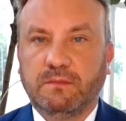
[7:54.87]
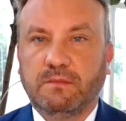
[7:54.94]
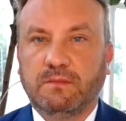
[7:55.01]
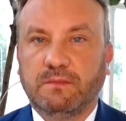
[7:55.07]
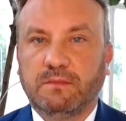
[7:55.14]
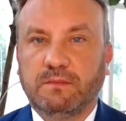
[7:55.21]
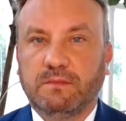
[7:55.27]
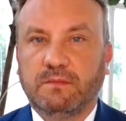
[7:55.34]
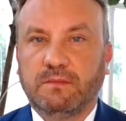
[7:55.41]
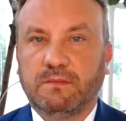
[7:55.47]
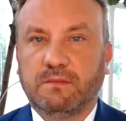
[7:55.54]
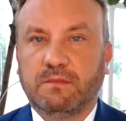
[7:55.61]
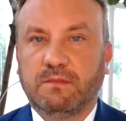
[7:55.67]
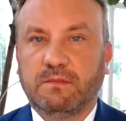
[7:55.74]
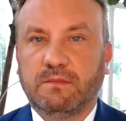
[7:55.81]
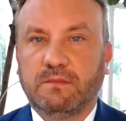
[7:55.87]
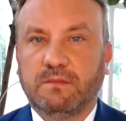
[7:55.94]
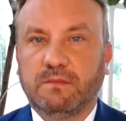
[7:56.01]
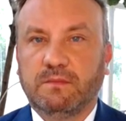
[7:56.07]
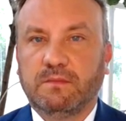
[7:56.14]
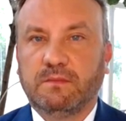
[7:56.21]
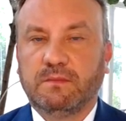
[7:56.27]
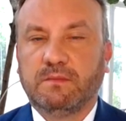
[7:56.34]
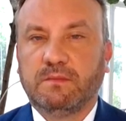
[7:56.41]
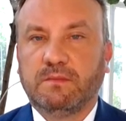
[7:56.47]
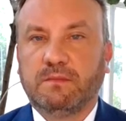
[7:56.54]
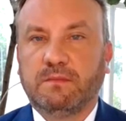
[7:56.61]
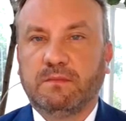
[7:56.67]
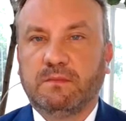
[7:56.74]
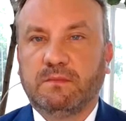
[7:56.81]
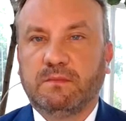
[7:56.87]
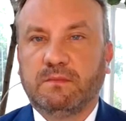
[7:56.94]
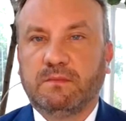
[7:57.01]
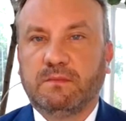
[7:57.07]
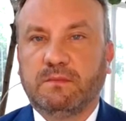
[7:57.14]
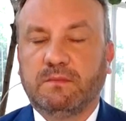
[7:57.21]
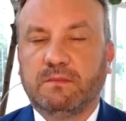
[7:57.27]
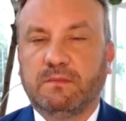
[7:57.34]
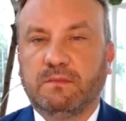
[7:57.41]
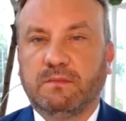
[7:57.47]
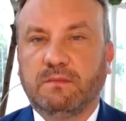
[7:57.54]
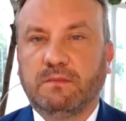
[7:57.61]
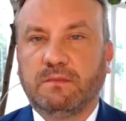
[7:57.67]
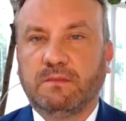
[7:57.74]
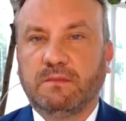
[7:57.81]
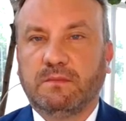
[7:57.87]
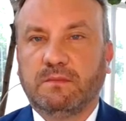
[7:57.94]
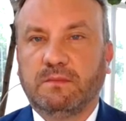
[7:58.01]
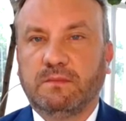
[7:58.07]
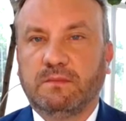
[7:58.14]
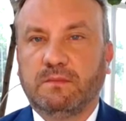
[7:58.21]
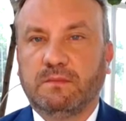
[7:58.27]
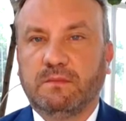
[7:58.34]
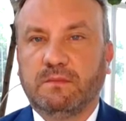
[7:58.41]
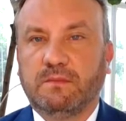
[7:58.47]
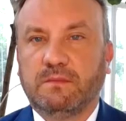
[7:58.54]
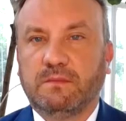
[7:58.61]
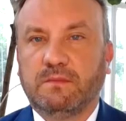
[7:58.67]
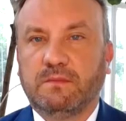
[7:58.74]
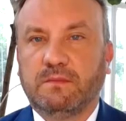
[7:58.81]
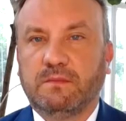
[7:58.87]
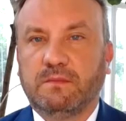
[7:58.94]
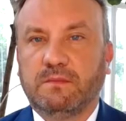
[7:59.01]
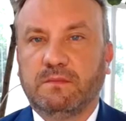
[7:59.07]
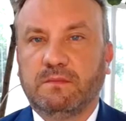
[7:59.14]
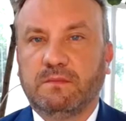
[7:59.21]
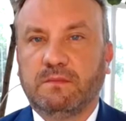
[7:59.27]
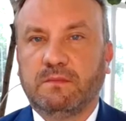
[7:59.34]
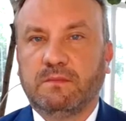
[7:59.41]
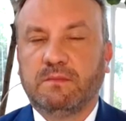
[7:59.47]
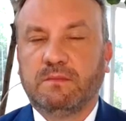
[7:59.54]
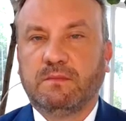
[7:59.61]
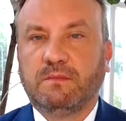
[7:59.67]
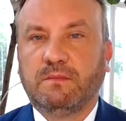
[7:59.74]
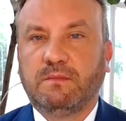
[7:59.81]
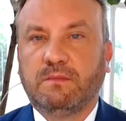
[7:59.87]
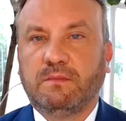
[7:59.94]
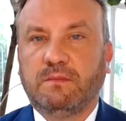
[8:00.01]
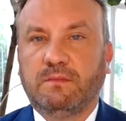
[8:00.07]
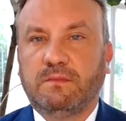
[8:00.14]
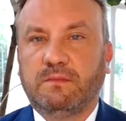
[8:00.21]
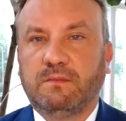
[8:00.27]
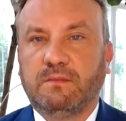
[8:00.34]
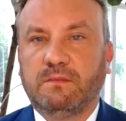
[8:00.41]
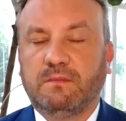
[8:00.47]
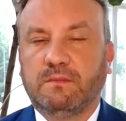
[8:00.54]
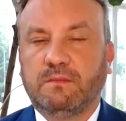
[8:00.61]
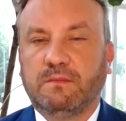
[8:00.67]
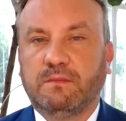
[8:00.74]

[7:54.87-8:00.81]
(not speaking)